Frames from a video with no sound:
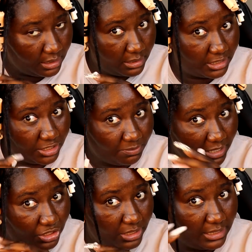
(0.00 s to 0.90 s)

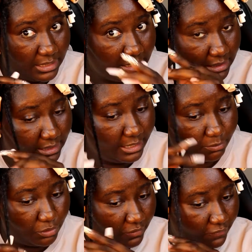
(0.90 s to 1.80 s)
especially on the tip.
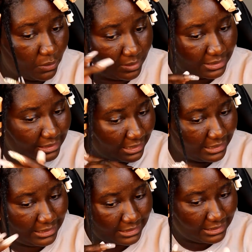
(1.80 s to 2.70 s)
Want to focus
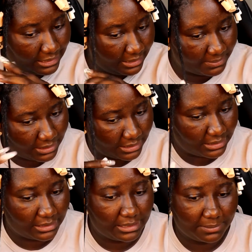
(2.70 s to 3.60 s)
on the tips because
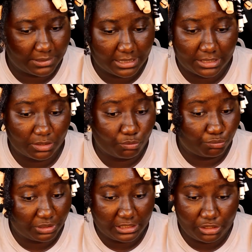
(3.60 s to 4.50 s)
the tips gets
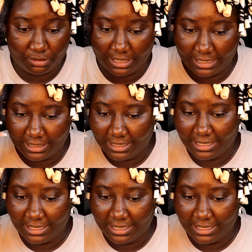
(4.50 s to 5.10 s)
really dry.